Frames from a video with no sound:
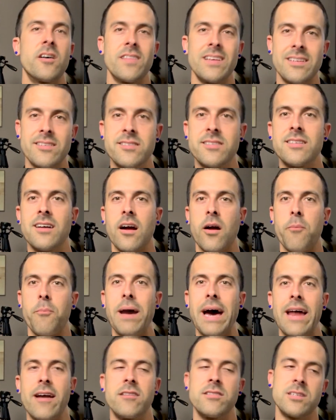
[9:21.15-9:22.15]
these stuck
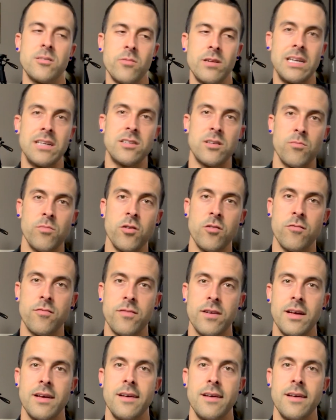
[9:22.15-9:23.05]
patterns that we need to move.